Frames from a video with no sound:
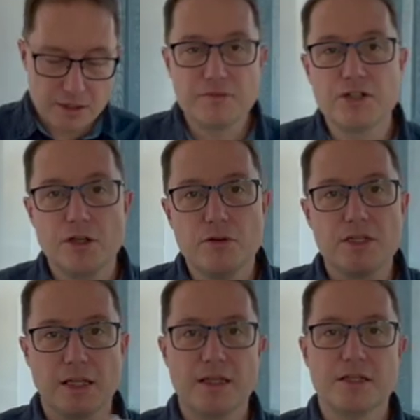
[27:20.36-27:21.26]
to
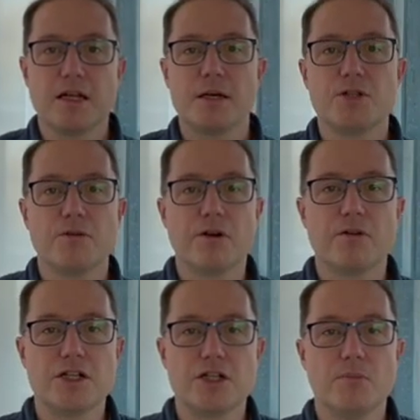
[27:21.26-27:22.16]
using these types of
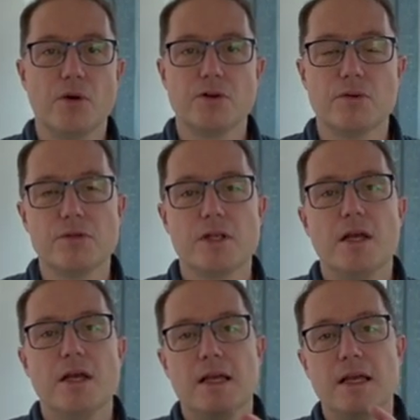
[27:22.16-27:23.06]
regression models
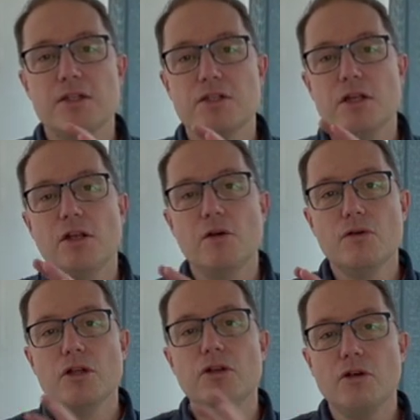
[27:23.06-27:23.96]
is to use
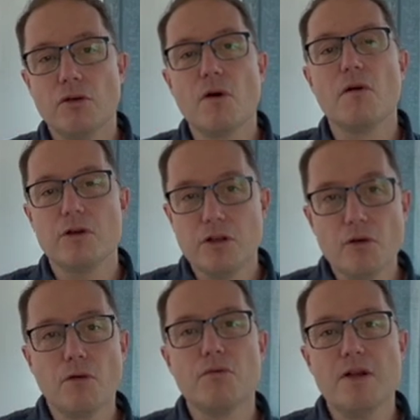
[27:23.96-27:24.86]
a
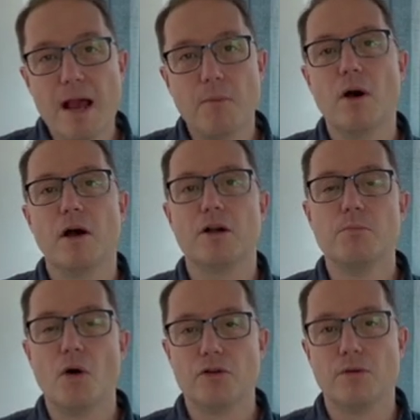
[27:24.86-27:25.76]
neural network
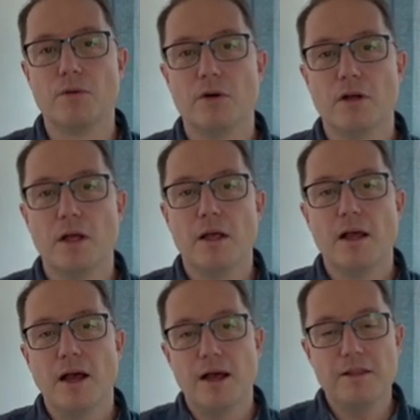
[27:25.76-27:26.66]
model.
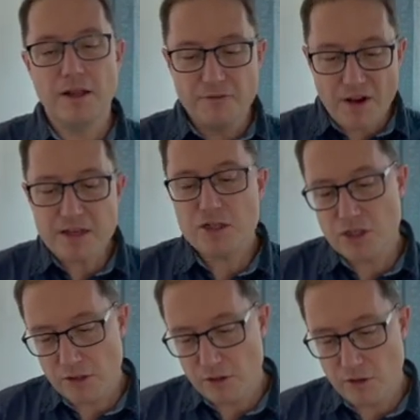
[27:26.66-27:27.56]
And the advantage of
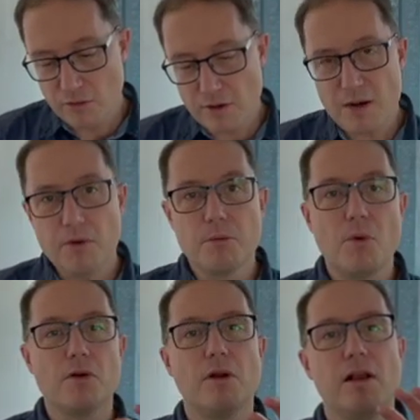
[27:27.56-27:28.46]
the neural network
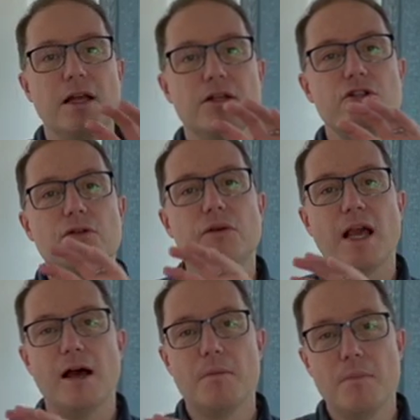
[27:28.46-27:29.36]
model is you
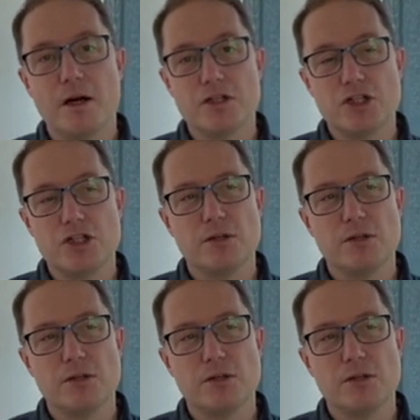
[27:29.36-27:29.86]
get a much,